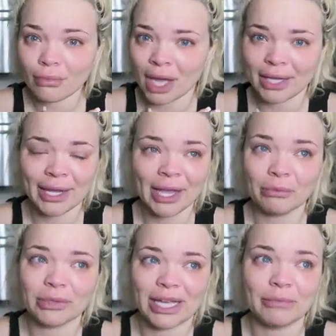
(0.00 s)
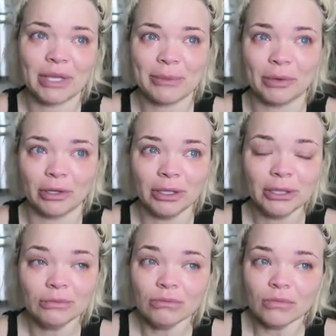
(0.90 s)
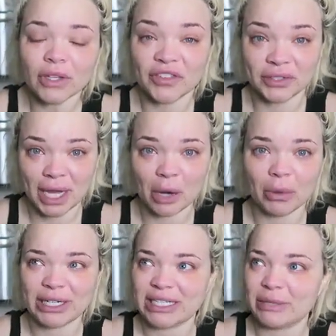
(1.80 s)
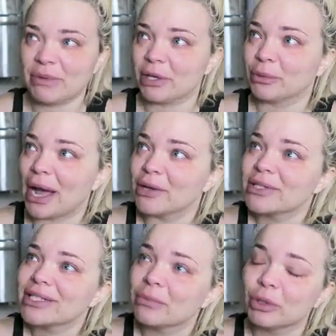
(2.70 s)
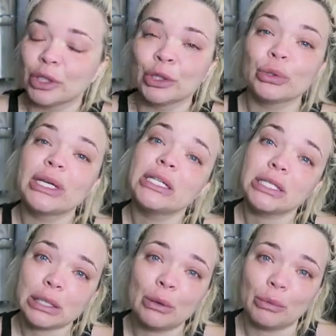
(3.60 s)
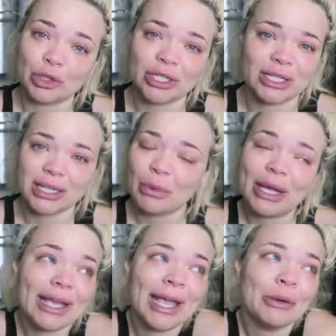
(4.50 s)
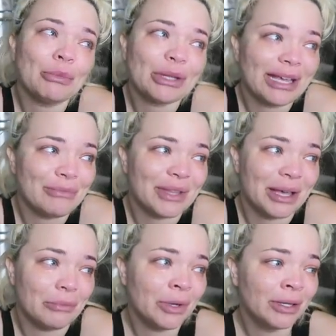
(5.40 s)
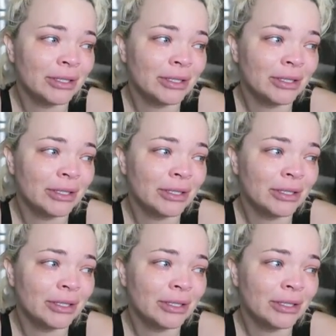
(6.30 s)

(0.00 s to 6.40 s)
I can't blame people for not wanting to be around someone who is so emotionally unstable. I can't blame them.